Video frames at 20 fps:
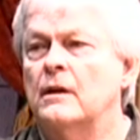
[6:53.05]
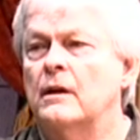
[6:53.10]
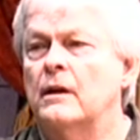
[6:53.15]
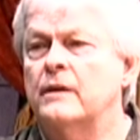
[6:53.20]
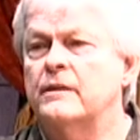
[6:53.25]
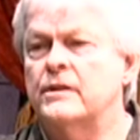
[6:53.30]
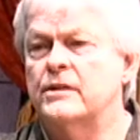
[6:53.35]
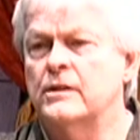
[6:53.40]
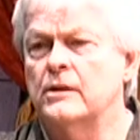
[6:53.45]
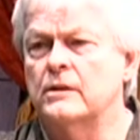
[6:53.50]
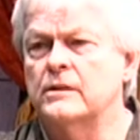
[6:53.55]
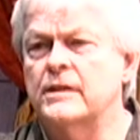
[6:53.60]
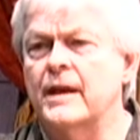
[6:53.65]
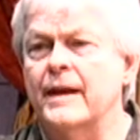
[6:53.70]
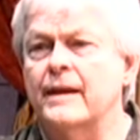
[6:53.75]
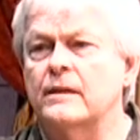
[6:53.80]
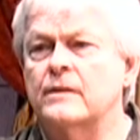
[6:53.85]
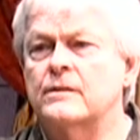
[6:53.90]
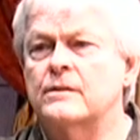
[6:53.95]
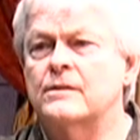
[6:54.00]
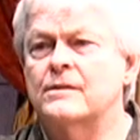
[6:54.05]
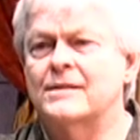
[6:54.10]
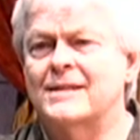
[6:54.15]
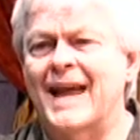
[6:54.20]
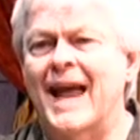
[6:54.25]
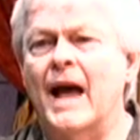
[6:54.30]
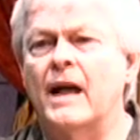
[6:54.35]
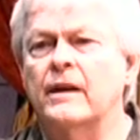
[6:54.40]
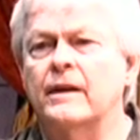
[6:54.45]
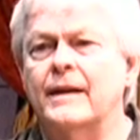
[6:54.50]
It still takes
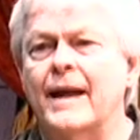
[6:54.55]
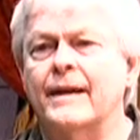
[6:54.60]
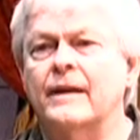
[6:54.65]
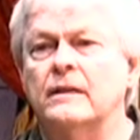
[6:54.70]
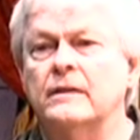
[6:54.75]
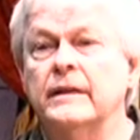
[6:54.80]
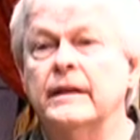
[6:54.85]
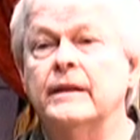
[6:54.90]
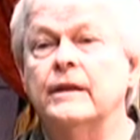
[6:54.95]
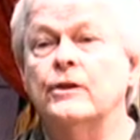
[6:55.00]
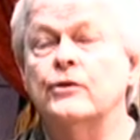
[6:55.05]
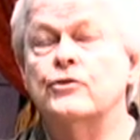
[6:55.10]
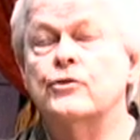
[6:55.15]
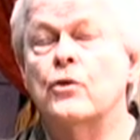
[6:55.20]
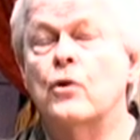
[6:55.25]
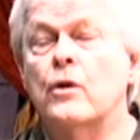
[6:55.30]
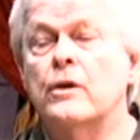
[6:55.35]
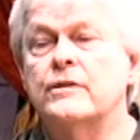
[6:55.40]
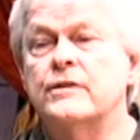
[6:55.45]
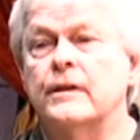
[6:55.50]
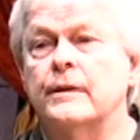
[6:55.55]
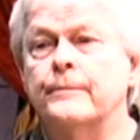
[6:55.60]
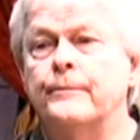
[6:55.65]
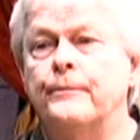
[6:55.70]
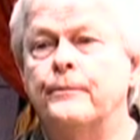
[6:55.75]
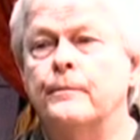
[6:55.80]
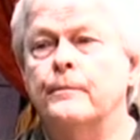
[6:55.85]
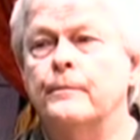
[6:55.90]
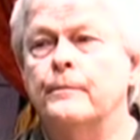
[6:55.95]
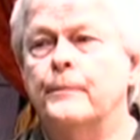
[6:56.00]
talent and a leaning towards it.
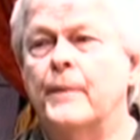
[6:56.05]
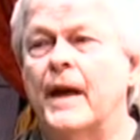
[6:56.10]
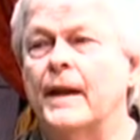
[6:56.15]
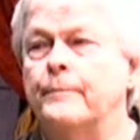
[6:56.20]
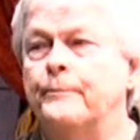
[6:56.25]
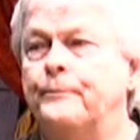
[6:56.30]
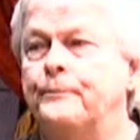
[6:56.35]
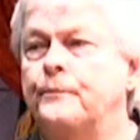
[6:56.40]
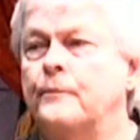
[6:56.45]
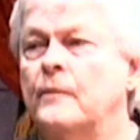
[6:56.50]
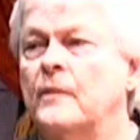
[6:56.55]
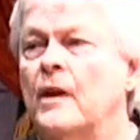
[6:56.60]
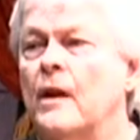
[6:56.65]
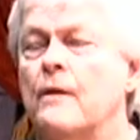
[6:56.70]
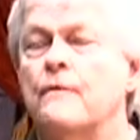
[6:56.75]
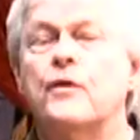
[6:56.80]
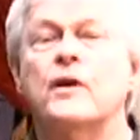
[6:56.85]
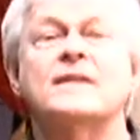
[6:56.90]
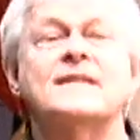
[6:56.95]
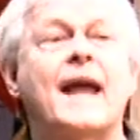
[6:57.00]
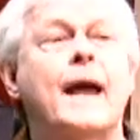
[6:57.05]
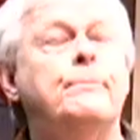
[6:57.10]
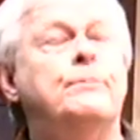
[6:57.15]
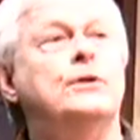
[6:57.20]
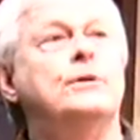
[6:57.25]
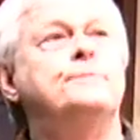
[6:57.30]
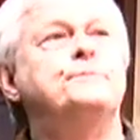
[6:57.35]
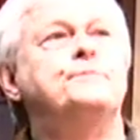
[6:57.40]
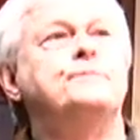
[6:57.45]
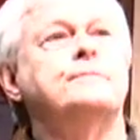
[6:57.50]
But, for
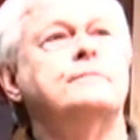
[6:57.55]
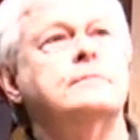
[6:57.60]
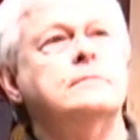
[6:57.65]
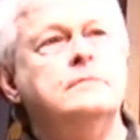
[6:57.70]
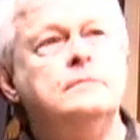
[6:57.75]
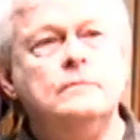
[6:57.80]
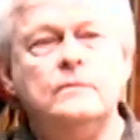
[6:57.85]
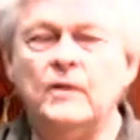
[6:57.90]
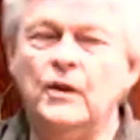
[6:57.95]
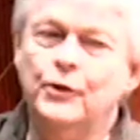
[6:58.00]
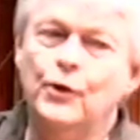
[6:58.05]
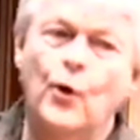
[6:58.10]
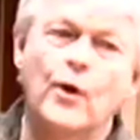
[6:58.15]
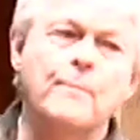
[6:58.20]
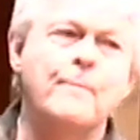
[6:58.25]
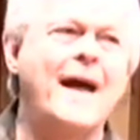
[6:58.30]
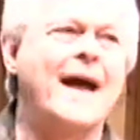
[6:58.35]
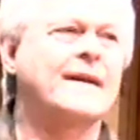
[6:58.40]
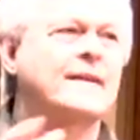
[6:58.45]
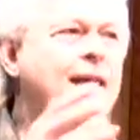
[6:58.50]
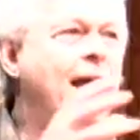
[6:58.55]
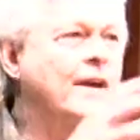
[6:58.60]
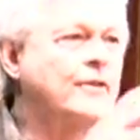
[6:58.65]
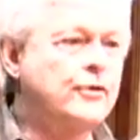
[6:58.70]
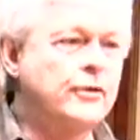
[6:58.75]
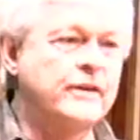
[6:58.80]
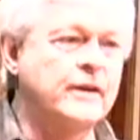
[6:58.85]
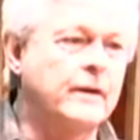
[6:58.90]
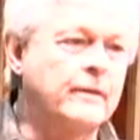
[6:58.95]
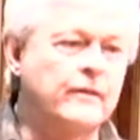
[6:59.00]
example, going back now
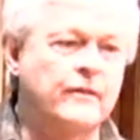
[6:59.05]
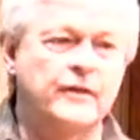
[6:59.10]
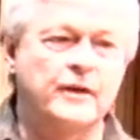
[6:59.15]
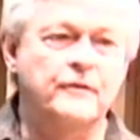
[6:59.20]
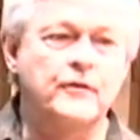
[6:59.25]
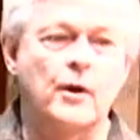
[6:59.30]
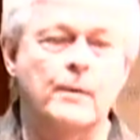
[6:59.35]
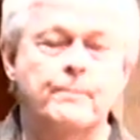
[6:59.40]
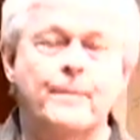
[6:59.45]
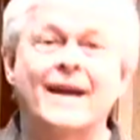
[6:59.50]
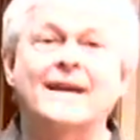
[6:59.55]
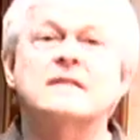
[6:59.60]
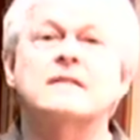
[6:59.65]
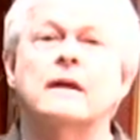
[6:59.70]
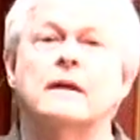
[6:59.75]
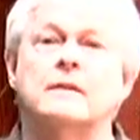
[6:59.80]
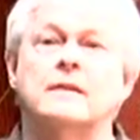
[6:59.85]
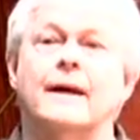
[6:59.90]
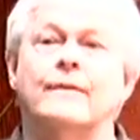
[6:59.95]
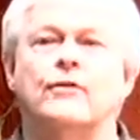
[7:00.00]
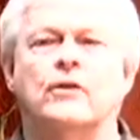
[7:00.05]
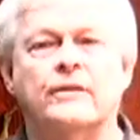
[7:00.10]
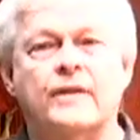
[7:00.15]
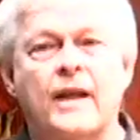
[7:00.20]
to the very basic level,